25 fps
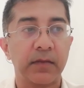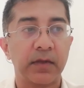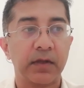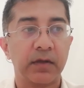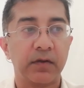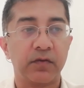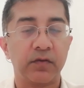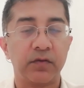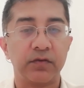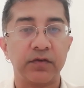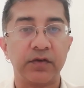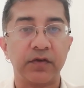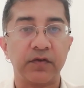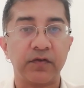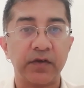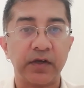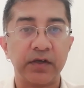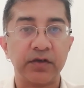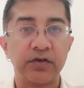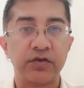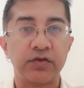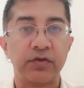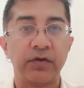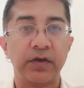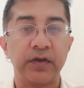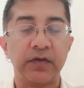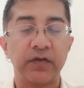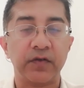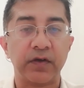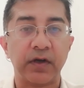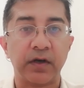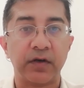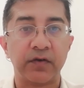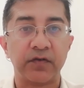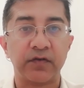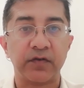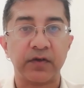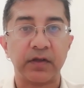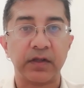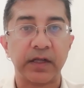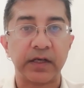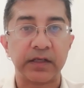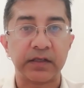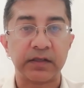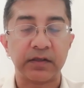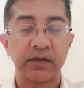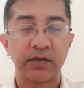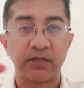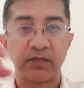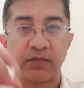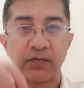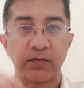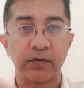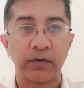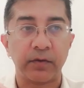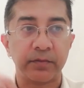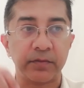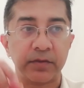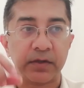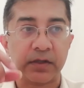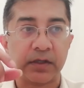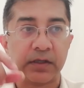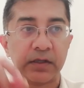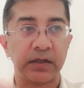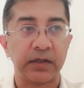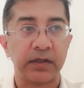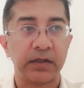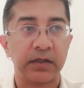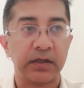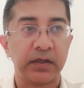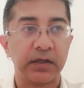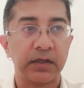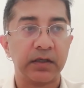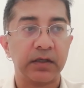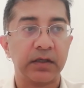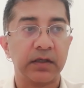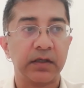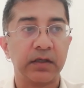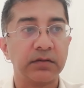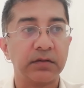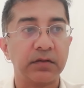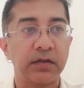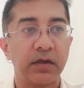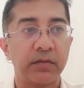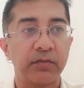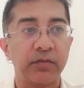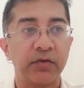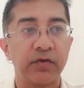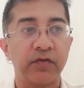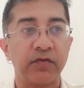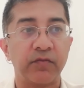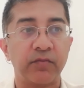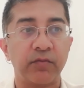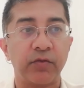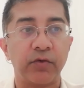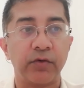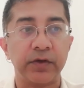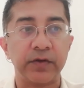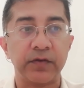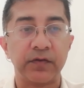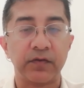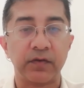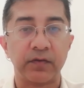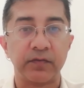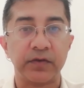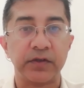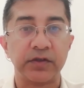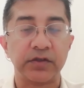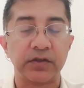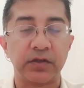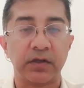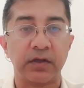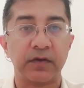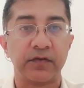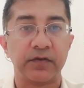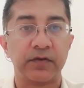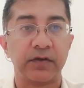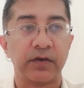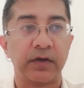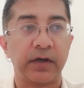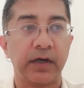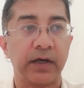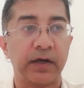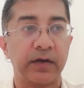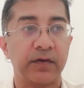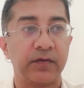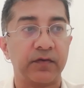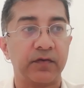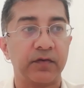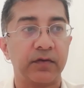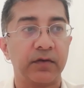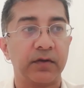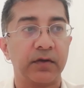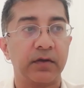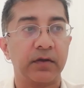So the centroids are selected from the number of points of each cluster has.